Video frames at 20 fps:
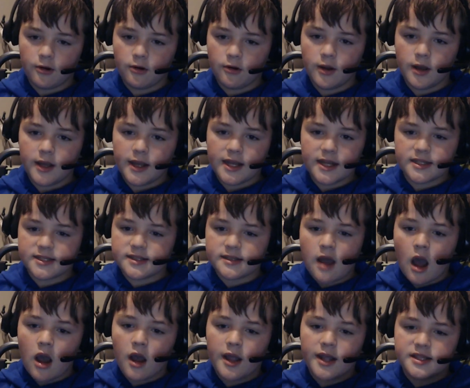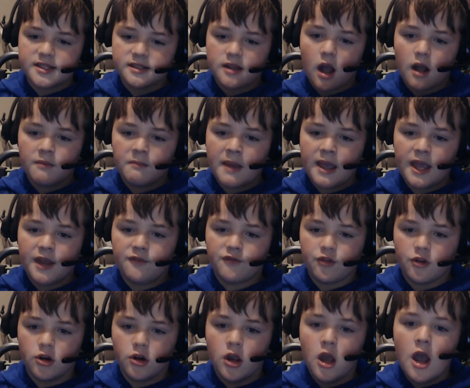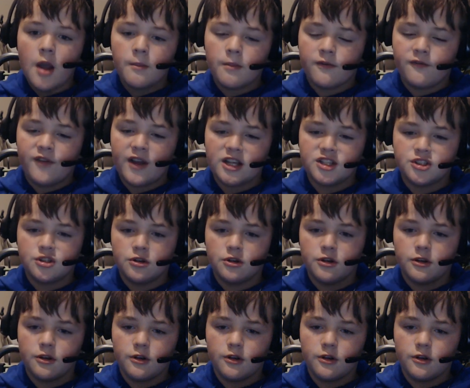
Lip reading: It's not made for professional